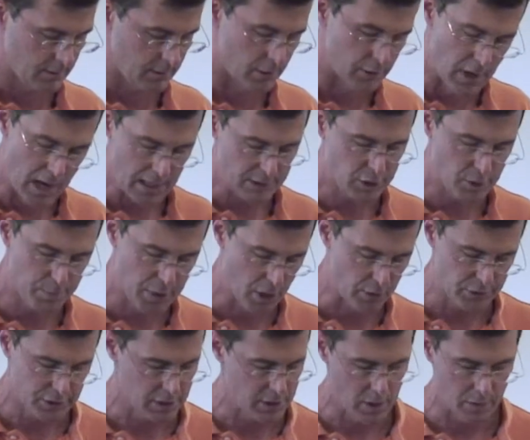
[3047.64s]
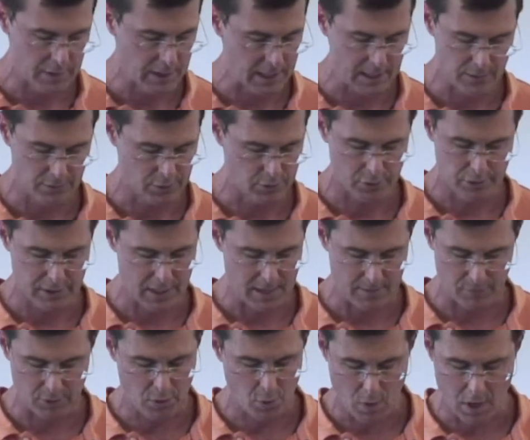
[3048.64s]
You're not supposed to know the answers to
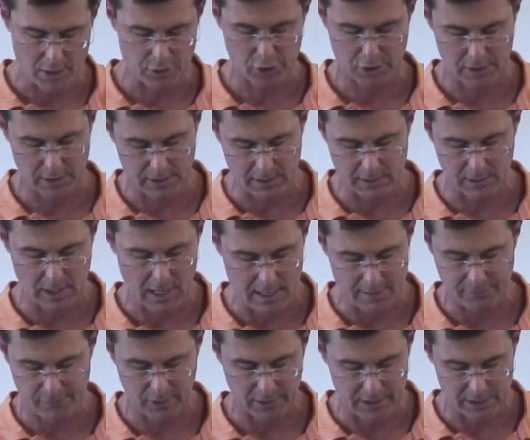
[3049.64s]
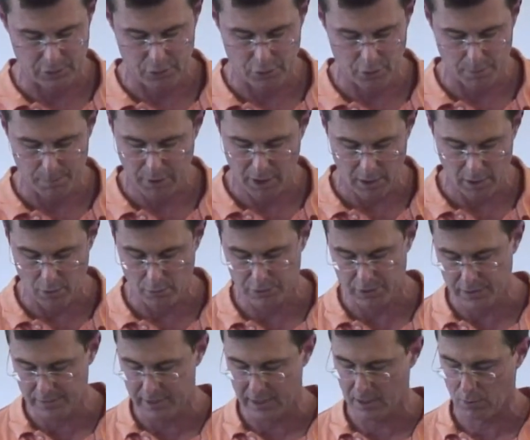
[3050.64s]
every question that life leads you to pose,
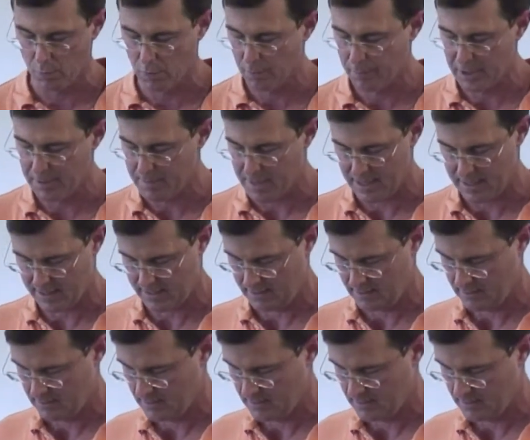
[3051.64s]
and there will be many.